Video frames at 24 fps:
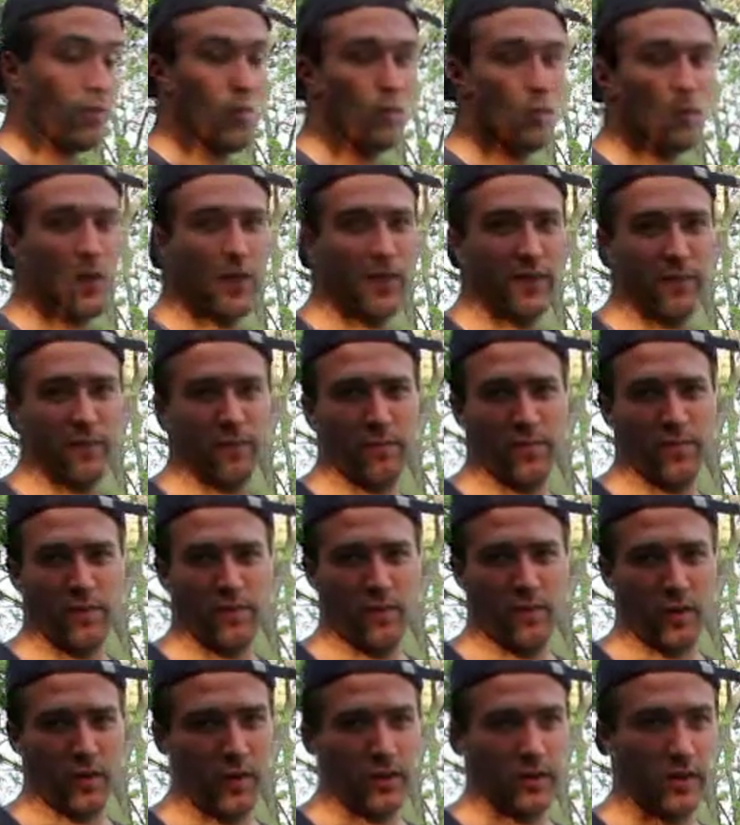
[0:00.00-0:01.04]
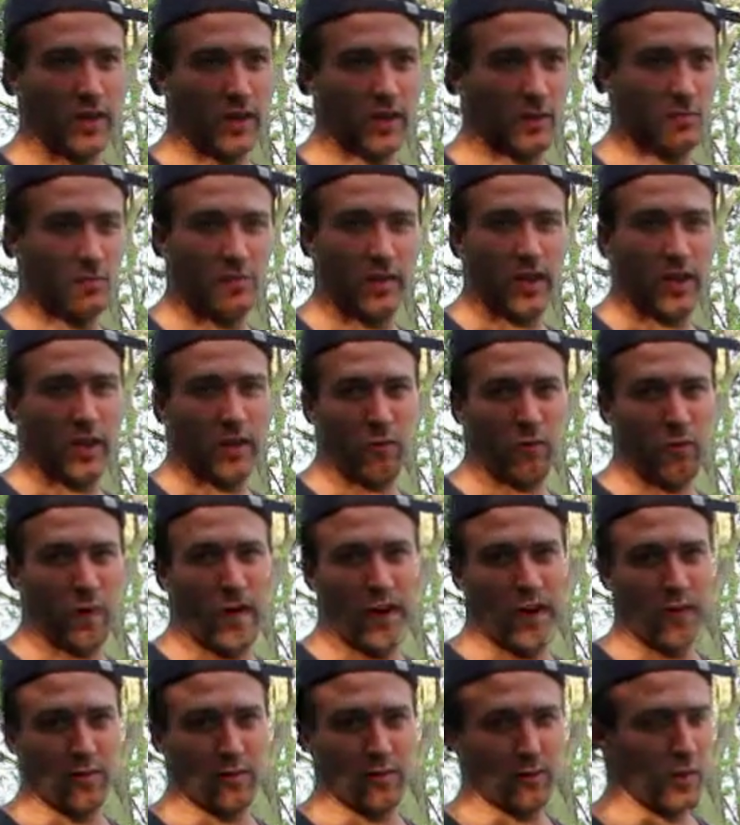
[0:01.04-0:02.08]
month before like applying
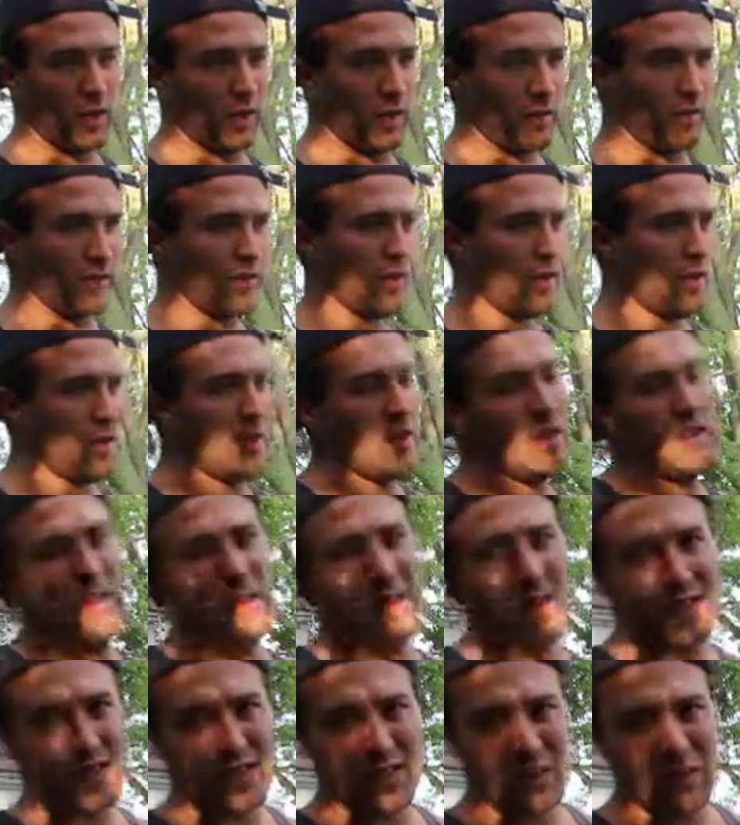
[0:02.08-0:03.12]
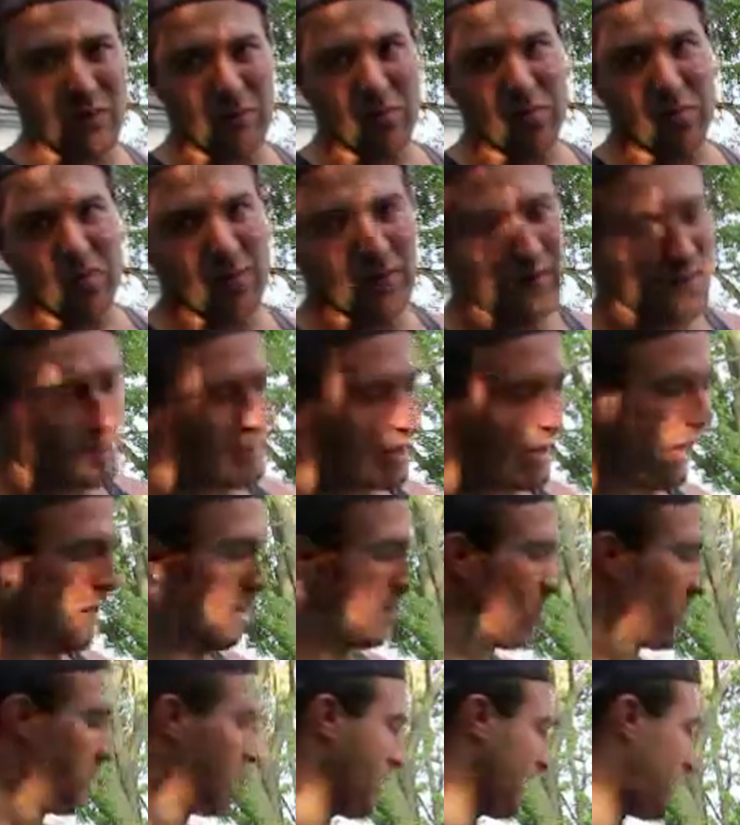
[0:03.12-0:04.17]
wax or whatever. That's a little bit
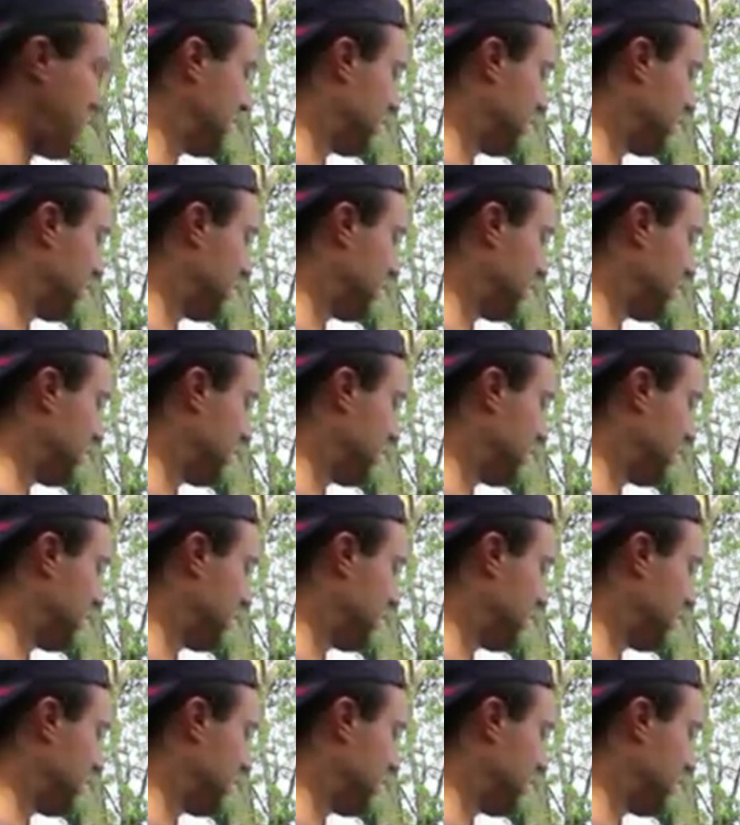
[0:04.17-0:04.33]
exaggerated,